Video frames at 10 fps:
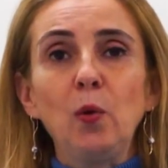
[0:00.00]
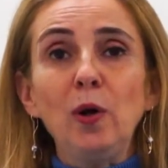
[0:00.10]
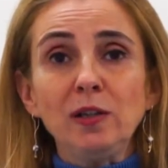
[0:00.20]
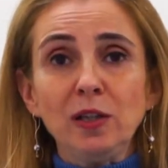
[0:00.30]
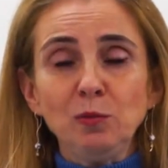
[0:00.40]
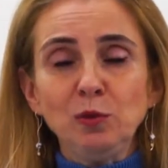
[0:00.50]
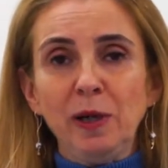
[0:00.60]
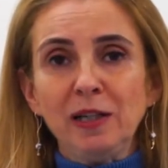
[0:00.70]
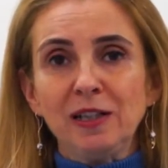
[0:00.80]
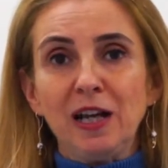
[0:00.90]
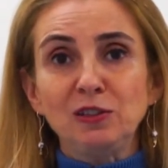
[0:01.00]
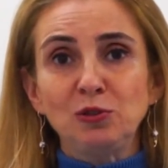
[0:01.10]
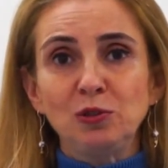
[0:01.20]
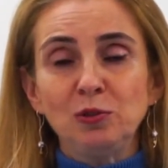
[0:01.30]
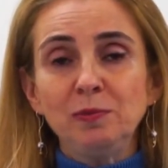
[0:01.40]
Welcome to my
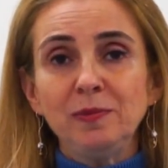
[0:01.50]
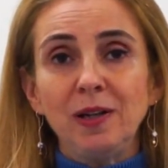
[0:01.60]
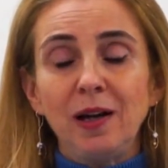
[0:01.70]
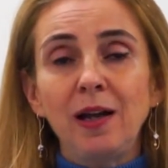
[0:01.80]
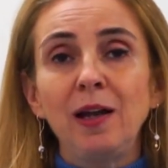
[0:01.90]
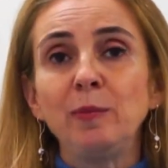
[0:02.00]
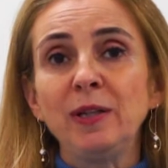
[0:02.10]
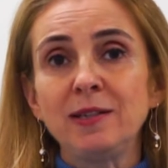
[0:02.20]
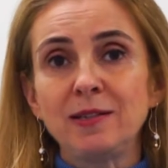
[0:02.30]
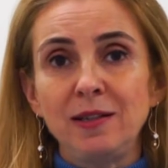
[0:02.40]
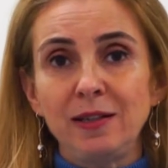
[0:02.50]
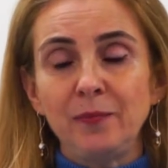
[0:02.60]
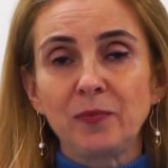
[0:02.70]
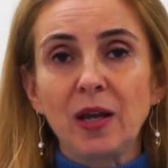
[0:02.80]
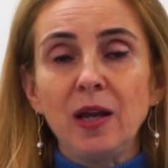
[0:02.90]
classroom. I am Nesli.
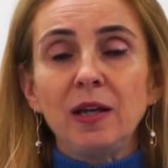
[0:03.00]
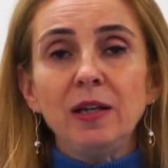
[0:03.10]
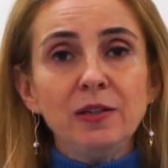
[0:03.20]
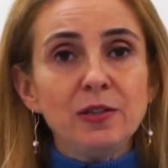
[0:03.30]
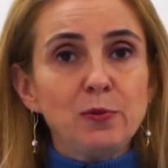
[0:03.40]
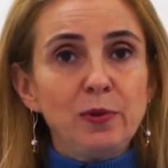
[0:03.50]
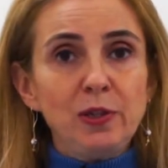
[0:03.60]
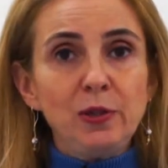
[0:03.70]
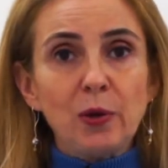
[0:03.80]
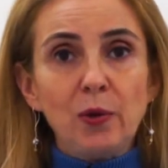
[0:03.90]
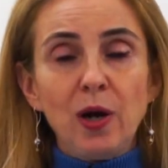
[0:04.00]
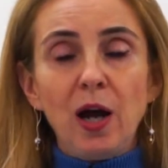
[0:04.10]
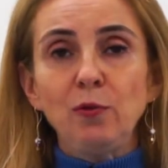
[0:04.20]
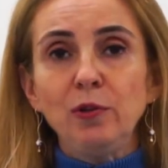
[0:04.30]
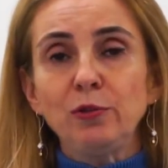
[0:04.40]
In this video,
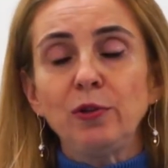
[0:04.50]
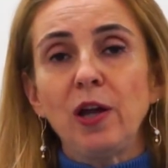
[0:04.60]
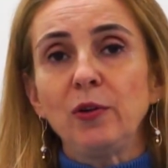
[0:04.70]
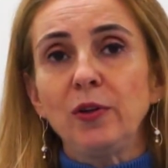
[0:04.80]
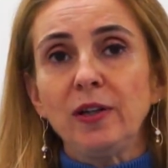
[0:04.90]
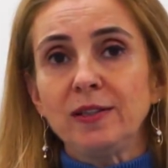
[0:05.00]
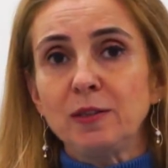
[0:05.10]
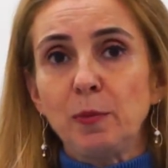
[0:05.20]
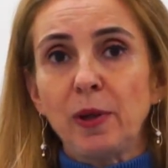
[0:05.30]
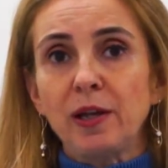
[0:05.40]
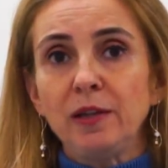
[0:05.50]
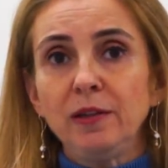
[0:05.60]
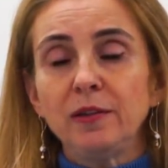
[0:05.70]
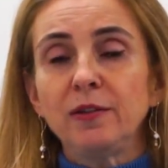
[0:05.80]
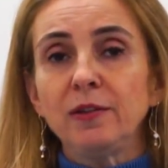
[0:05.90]
I will try to
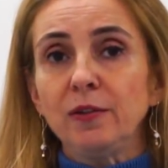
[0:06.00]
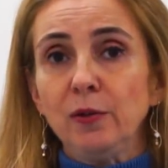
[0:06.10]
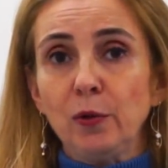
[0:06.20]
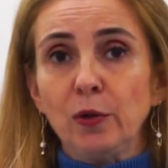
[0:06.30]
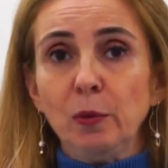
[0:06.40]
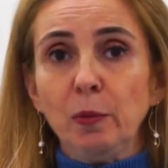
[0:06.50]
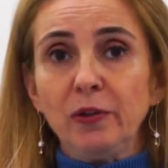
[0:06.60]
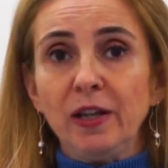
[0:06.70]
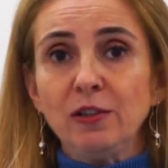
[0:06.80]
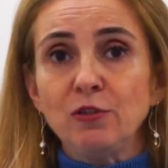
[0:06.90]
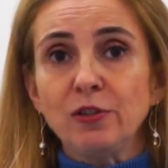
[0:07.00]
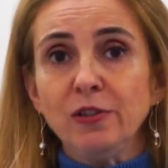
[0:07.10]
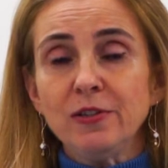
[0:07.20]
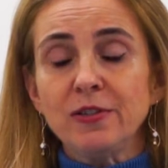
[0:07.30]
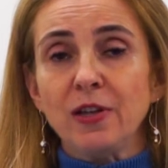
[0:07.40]
explain the local
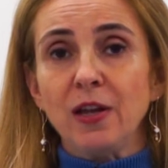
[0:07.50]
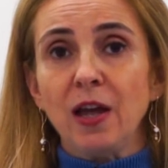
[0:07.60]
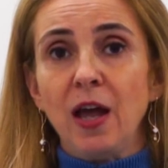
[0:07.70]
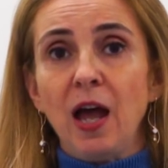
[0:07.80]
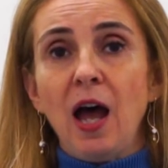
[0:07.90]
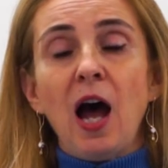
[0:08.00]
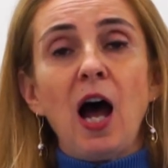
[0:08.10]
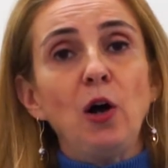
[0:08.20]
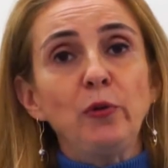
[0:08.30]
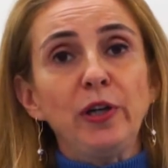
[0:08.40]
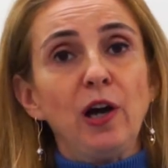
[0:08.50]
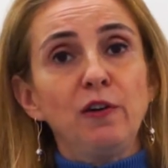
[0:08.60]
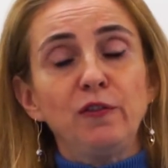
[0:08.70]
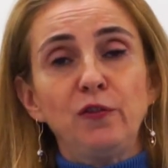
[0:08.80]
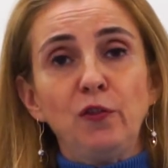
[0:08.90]
potentials, how they
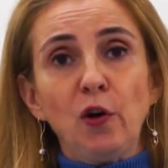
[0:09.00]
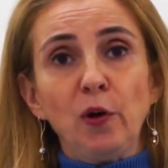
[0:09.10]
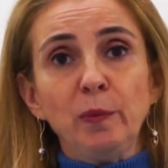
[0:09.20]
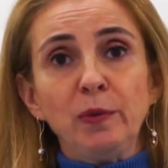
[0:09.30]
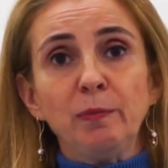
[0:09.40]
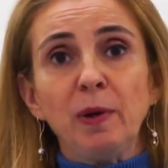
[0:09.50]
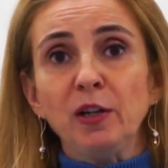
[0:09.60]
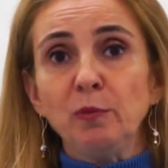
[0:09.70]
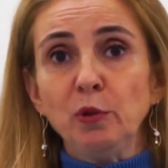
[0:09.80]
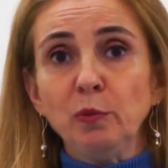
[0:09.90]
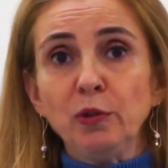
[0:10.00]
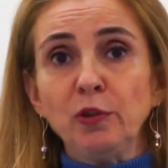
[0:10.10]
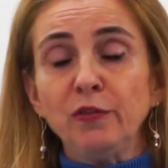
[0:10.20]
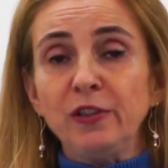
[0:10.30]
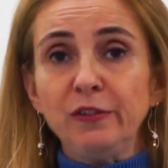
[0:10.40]
are formed by the
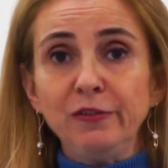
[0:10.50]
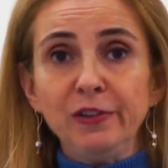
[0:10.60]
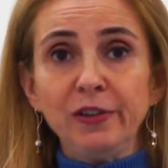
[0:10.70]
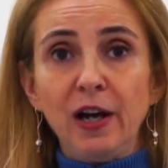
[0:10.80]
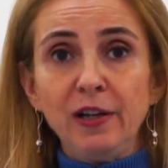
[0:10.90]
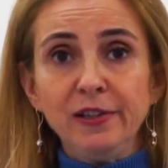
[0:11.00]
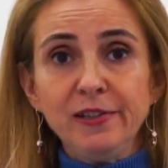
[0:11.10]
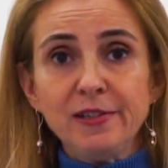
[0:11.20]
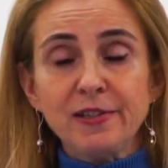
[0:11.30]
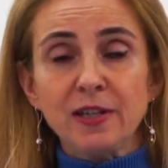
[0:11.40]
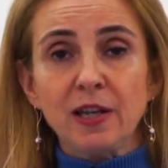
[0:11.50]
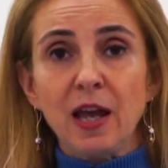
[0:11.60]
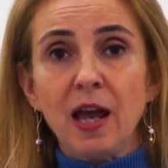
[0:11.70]
movement of different ions,